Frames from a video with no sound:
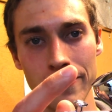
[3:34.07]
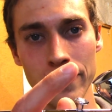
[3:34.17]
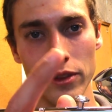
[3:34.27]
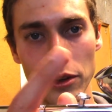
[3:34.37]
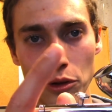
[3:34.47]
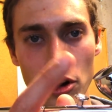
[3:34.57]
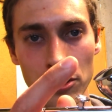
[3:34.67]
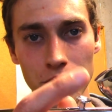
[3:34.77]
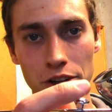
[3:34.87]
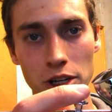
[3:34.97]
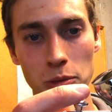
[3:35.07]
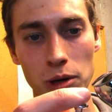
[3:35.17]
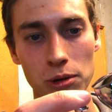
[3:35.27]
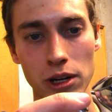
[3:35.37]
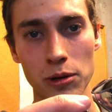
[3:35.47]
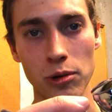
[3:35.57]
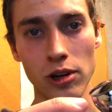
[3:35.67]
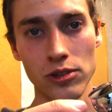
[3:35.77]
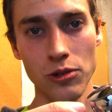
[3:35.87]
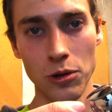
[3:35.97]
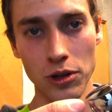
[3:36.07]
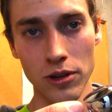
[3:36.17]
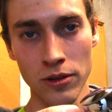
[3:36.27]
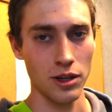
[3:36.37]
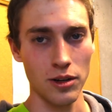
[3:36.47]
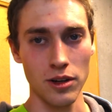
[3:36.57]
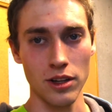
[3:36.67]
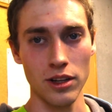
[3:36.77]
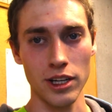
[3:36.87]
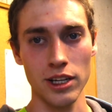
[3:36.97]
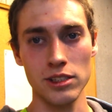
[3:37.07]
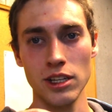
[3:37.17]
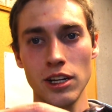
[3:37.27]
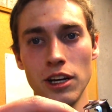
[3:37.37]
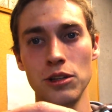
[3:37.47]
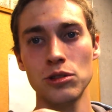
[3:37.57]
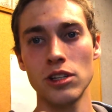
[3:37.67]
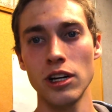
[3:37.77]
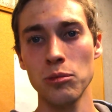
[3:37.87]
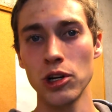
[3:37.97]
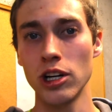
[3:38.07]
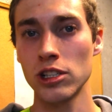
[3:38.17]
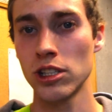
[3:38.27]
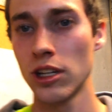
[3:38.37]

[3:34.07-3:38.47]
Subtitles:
the longer you're going to be able to airbrush for. Like I said, I used to airbrush